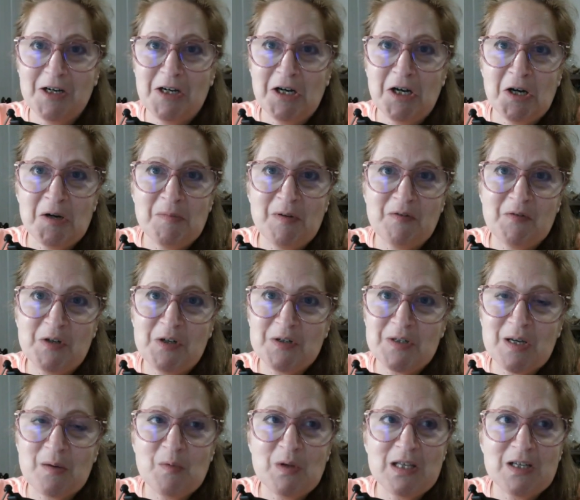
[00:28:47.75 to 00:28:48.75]
Um, if you're
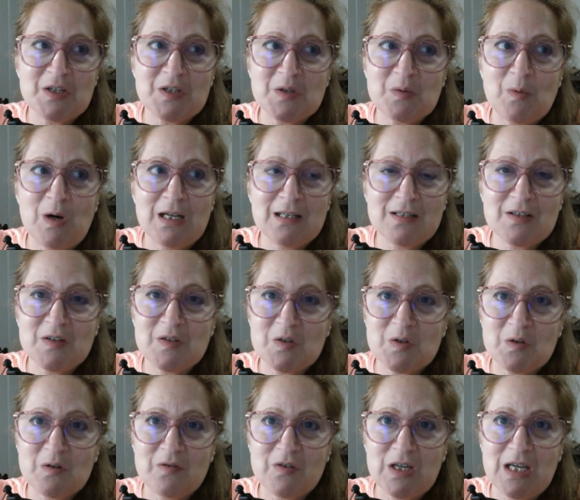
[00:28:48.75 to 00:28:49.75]
someone that just wants the
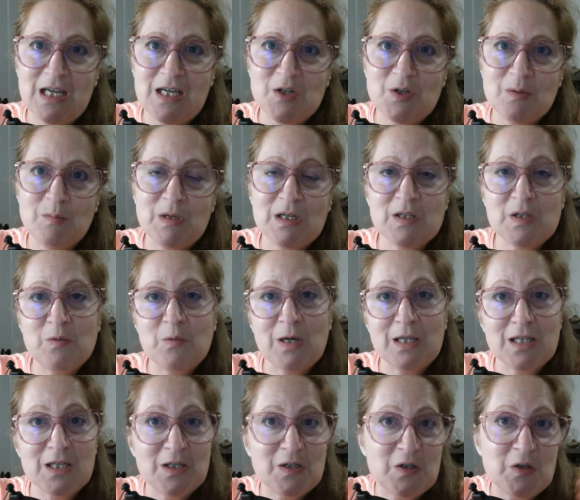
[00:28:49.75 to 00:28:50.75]
certification because you
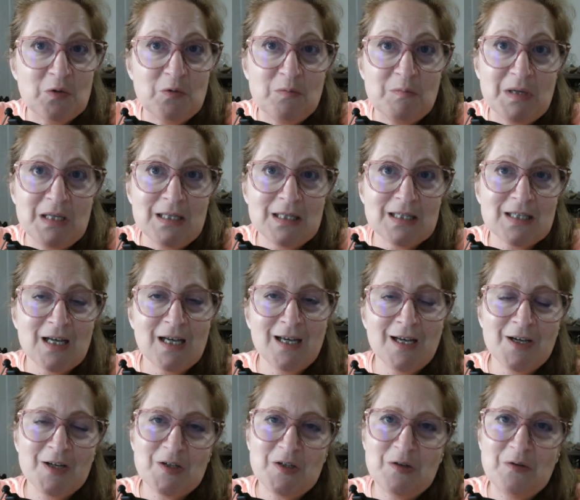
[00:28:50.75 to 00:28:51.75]
want the attunements
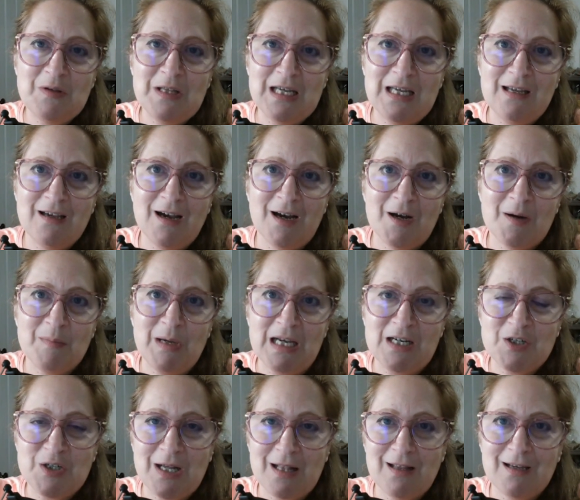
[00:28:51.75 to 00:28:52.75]
to the um,
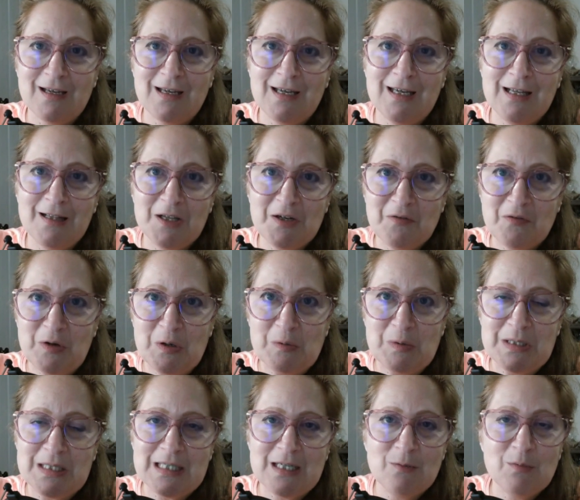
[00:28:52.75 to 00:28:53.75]
angelic healing
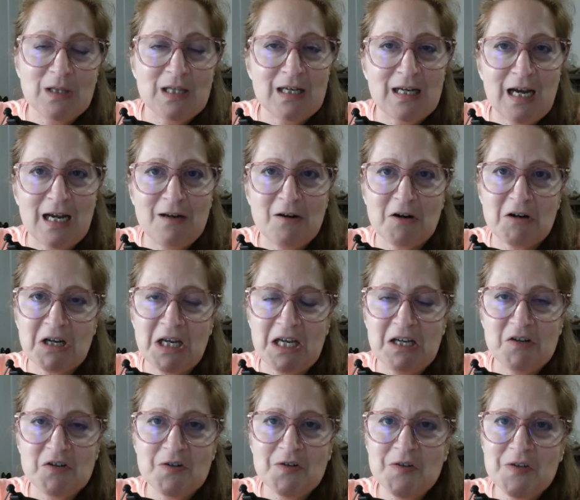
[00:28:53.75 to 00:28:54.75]
frequency with the nine
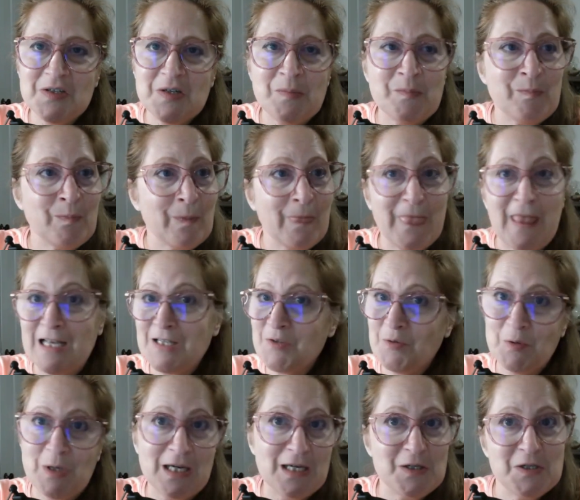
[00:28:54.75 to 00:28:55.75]
archangels, that's
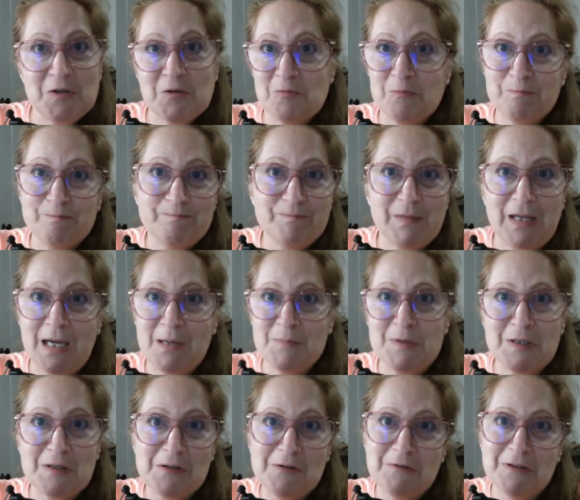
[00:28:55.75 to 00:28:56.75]
okay too.
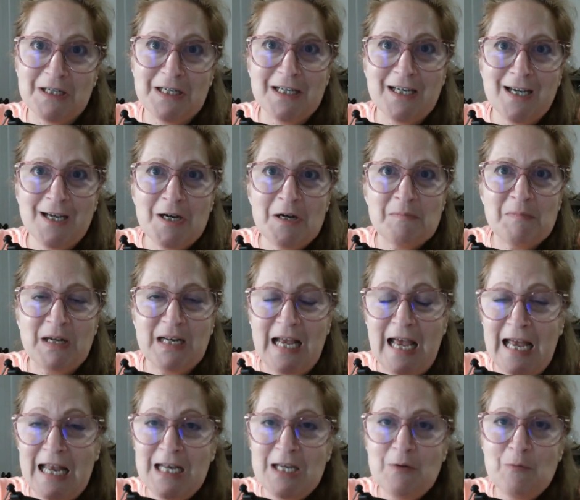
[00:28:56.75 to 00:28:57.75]
Absolutely. But
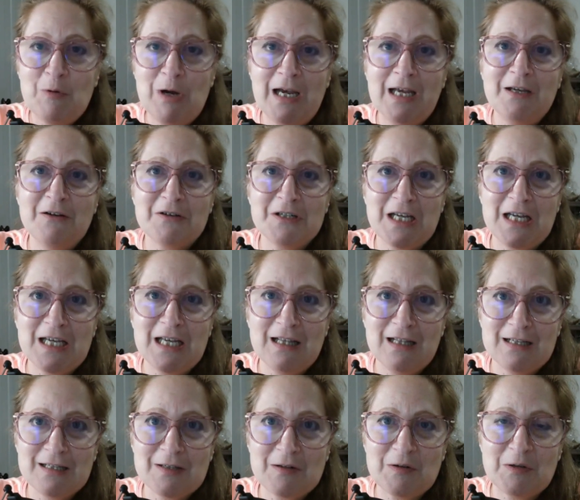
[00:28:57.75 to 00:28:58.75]
anyway, you're taking
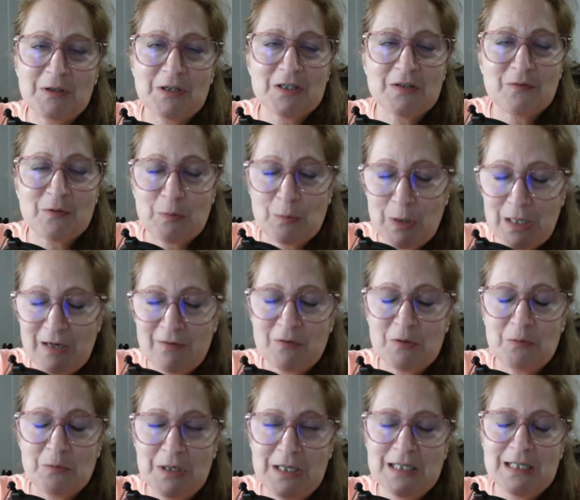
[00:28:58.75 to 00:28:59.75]
this course for
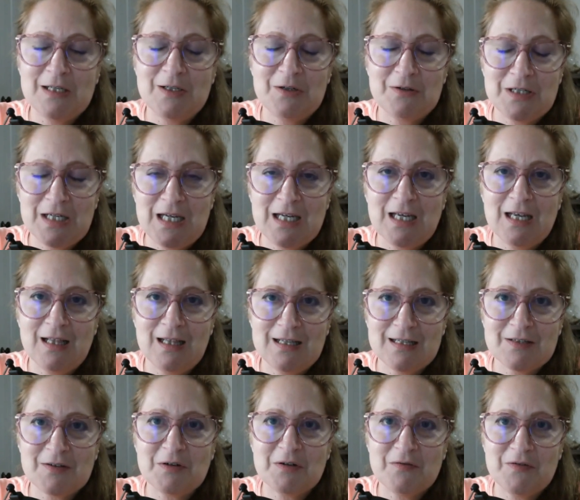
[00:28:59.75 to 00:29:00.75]
whatever reason you're taking
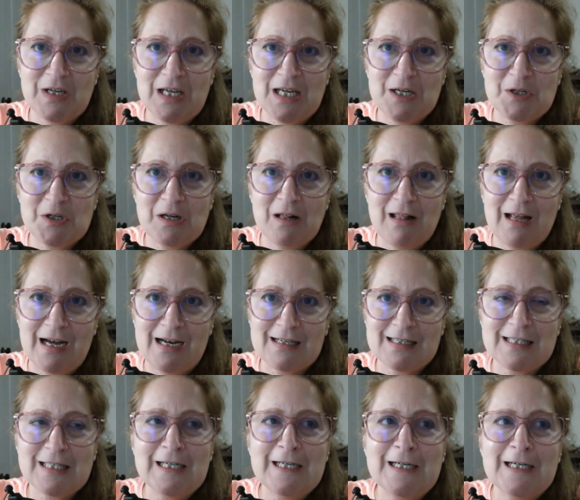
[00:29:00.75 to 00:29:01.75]
this certification
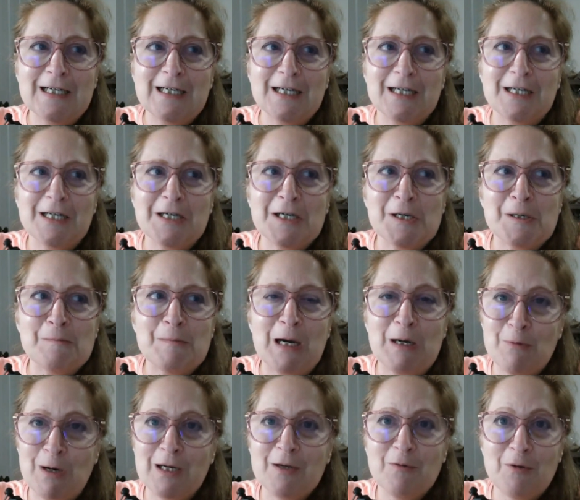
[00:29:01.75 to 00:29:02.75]
class. Um, I
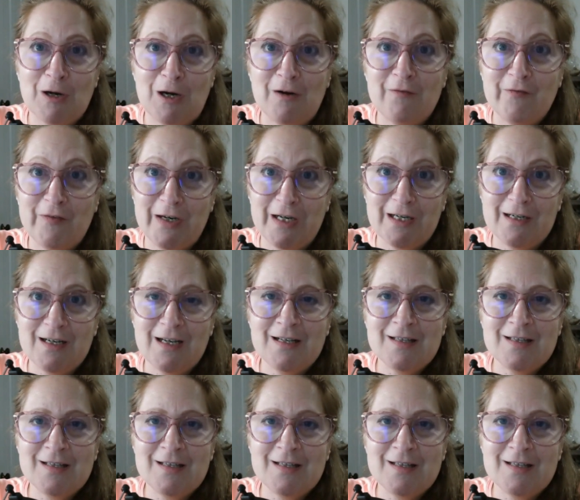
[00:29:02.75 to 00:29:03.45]
want you confident.